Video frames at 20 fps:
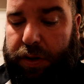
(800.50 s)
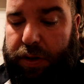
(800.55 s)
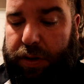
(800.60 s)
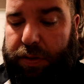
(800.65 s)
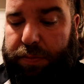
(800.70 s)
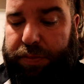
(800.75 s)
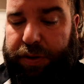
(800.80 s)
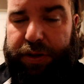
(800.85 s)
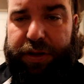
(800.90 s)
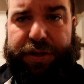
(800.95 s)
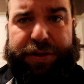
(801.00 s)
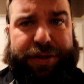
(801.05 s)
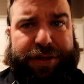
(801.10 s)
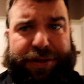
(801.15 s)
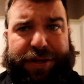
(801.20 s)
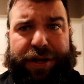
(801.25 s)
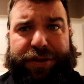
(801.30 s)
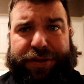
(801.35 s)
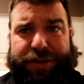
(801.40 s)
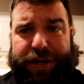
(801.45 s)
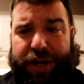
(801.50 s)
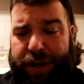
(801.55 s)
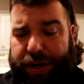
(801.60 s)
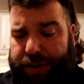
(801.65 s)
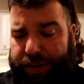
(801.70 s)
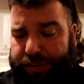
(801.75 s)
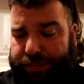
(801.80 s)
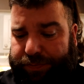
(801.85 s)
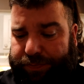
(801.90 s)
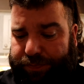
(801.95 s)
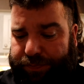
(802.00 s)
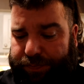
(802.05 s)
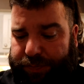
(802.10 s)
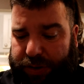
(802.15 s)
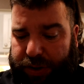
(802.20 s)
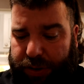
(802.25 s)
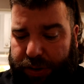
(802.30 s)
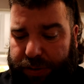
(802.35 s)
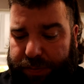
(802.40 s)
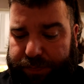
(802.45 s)
But this is outstanding.
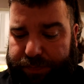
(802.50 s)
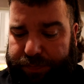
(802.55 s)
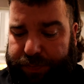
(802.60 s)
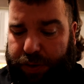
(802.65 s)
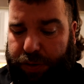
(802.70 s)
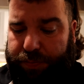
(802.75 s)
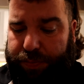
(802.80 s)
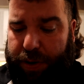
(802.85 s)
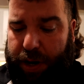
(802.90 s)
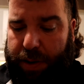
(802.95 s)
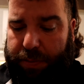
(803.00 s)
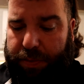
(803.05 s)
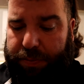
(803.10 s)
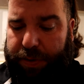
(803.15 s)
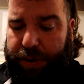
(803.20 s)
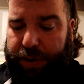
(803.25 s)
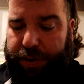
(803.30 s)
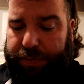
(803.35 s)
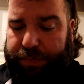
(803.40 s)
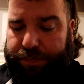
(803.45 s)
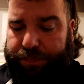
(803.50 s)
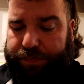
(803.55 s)
So, no problem there.